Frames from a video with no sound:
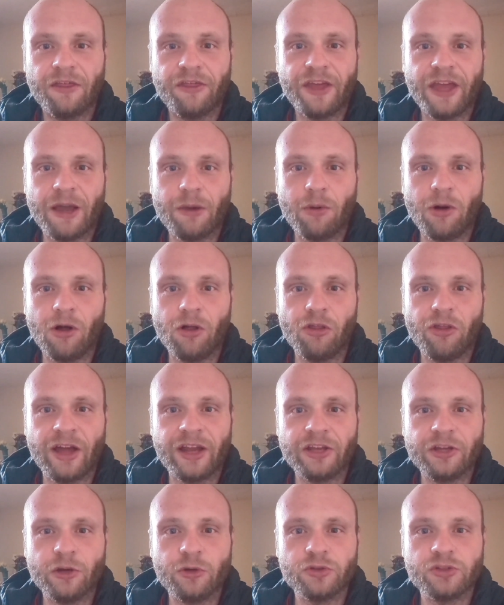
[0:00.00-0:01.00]
They will
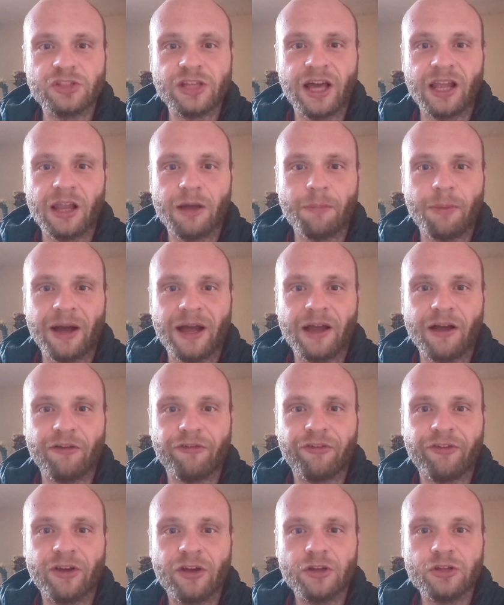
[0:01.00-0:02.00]
then use the alibi
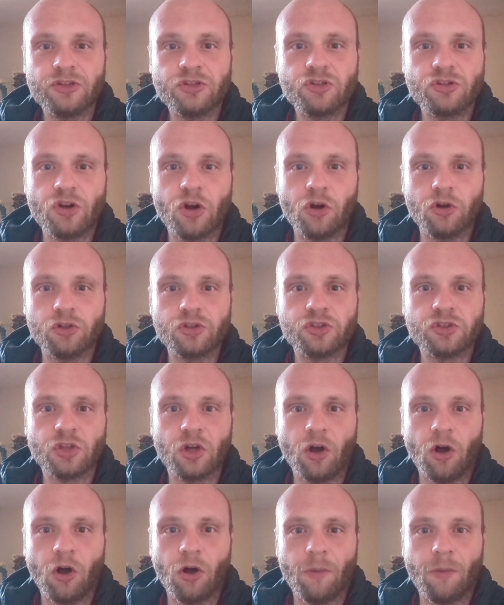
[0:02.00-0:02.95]
of drugs,